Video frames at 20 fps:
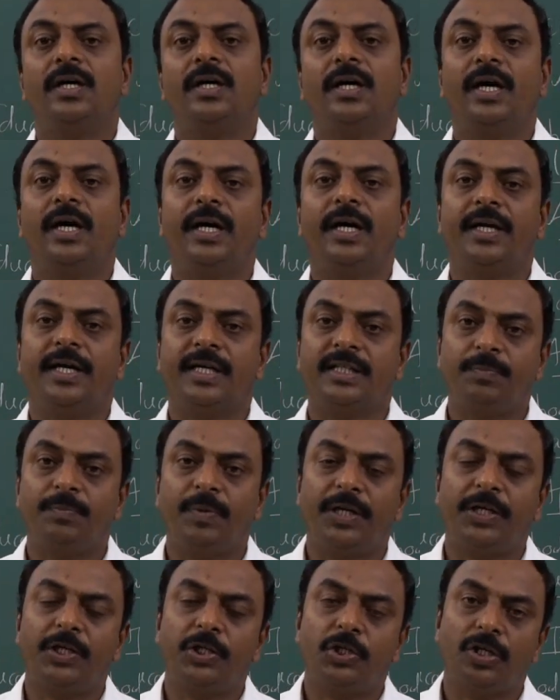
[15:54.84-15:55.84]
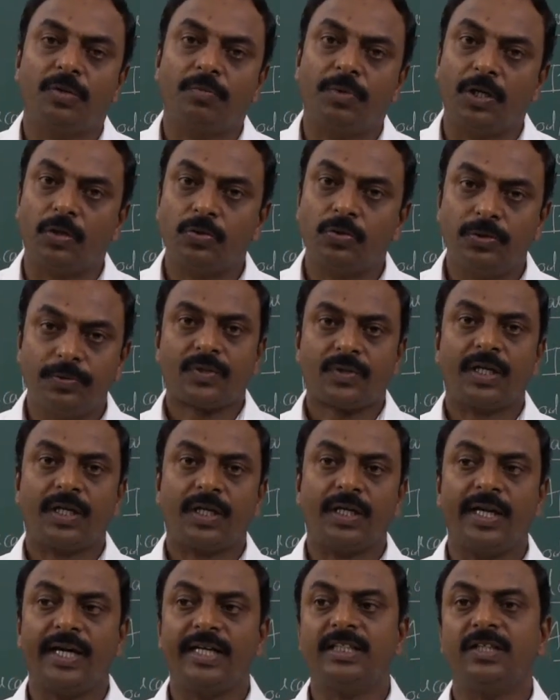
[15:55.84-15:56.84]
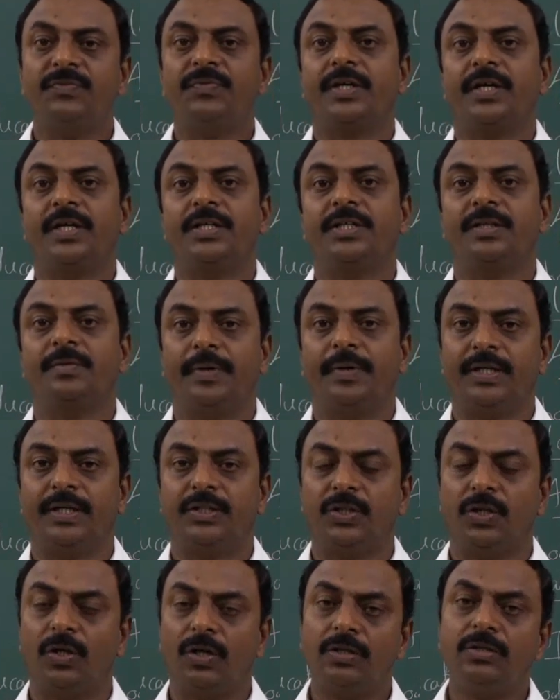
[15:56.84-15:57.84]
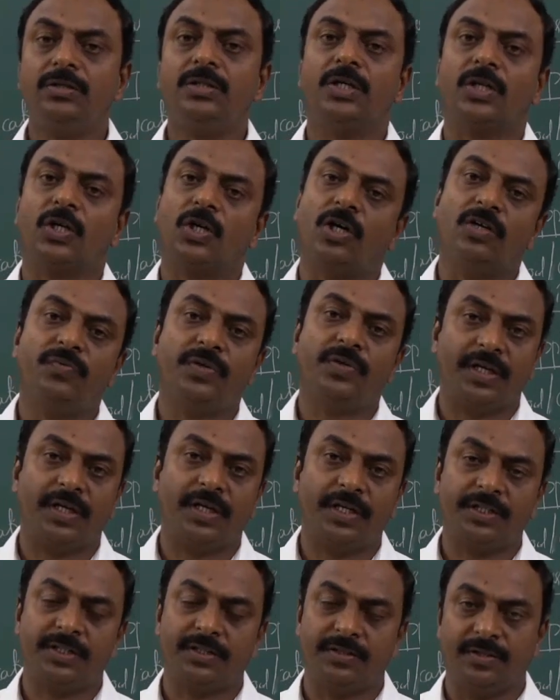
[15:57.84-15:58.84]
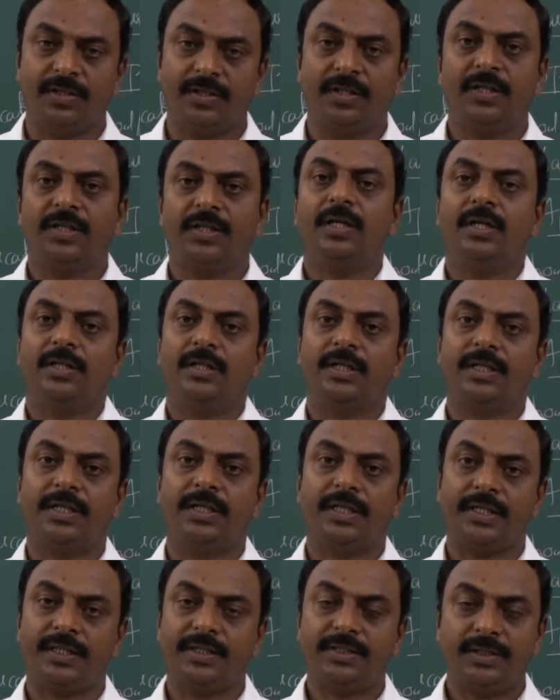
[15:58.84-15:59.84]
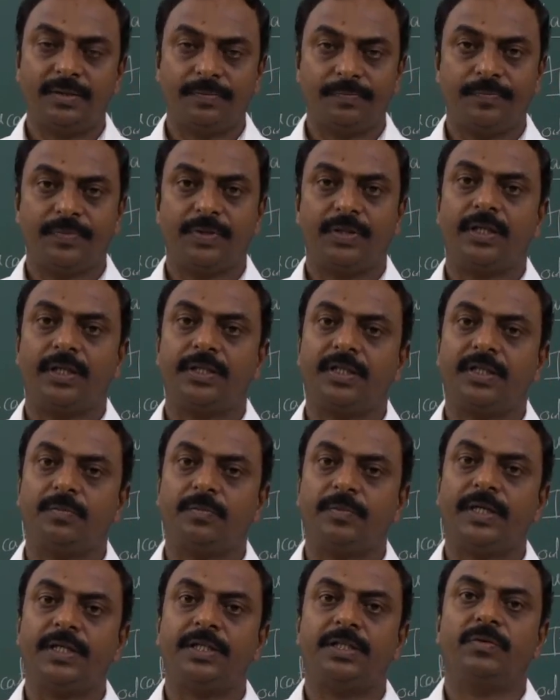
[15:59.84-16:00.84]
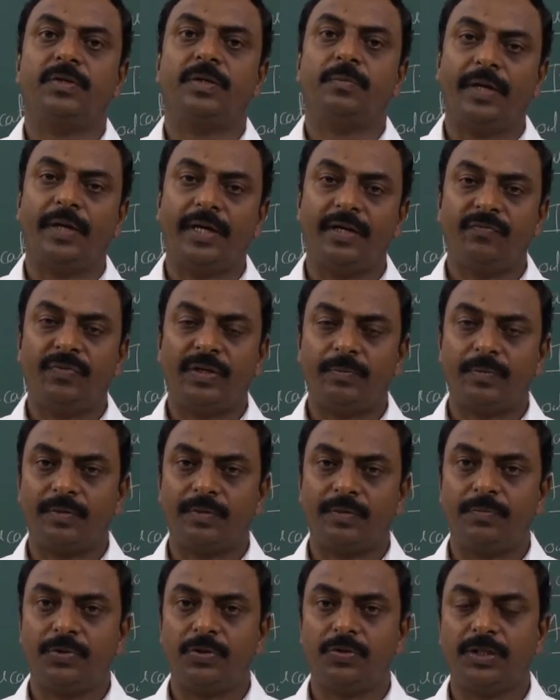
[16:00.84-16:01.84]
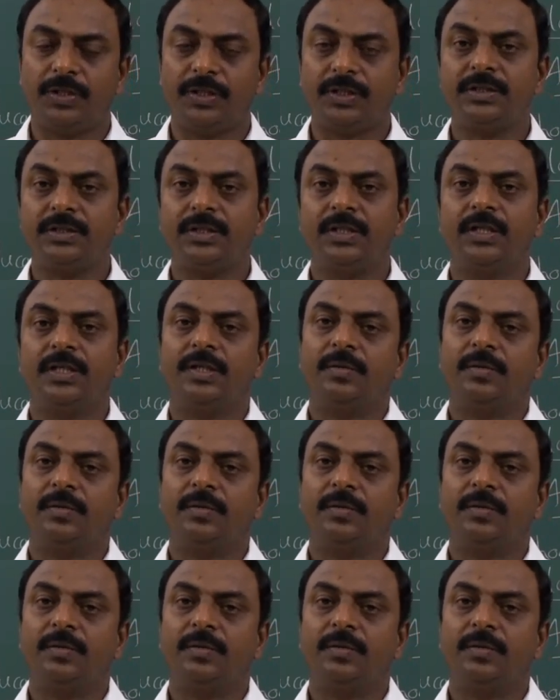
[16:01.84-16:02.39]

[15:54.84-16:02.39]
I had explained to you about classification based on the configuration, that is nothing but your mainframe computers,